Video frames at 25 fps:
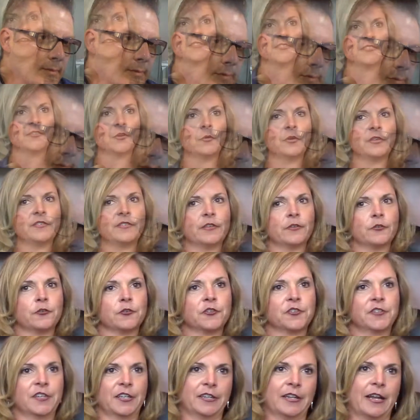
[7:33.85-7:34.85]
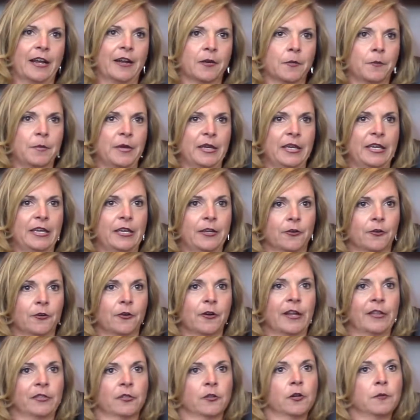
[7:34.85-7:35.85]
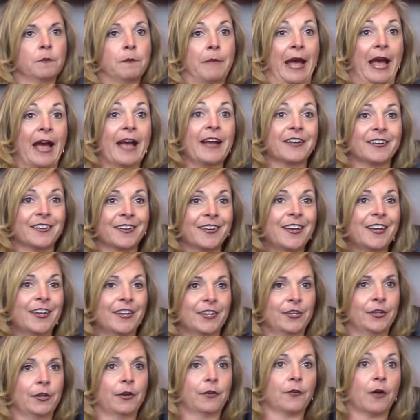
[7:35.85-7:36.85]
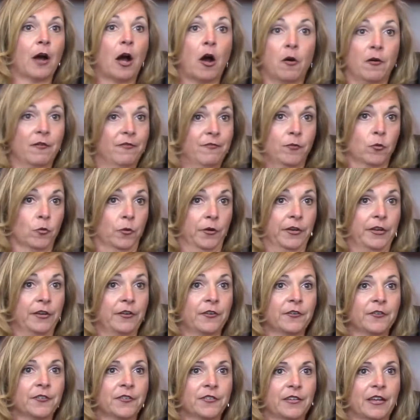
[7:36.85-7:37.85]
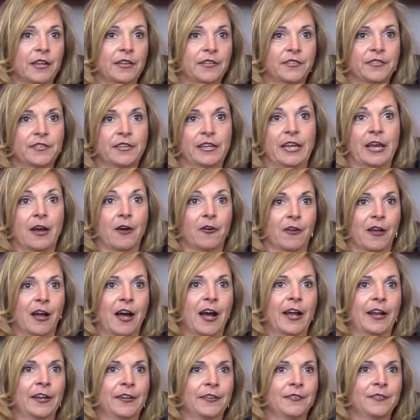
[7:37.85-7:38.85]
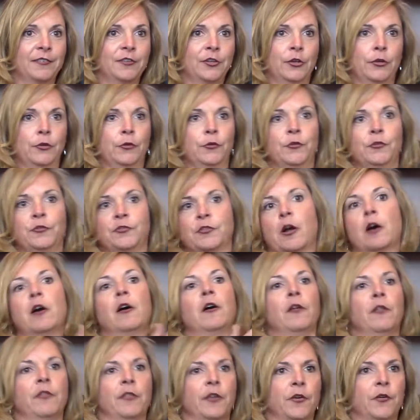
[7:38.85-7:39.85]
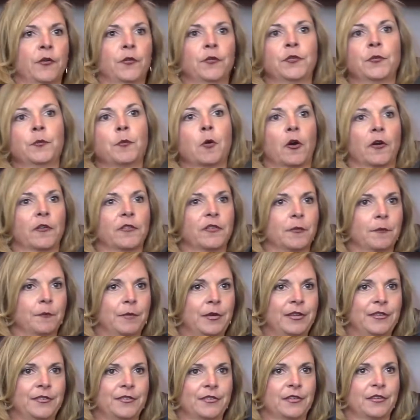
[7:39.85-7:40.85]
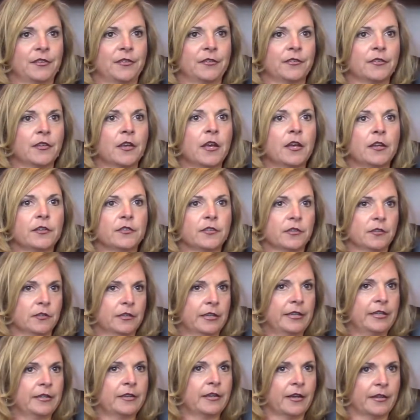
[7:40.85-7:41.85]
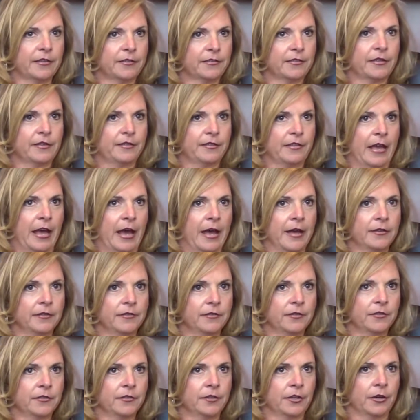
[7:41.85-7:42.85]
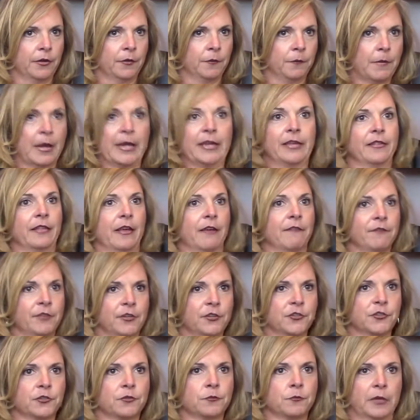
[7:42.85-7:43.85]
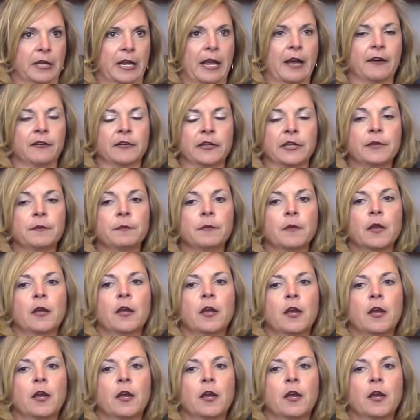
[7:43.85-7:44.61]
So it's interesting now to be here and look back, 4 years and see how God used all those parts and pieces to lead us in that, making that vision reality.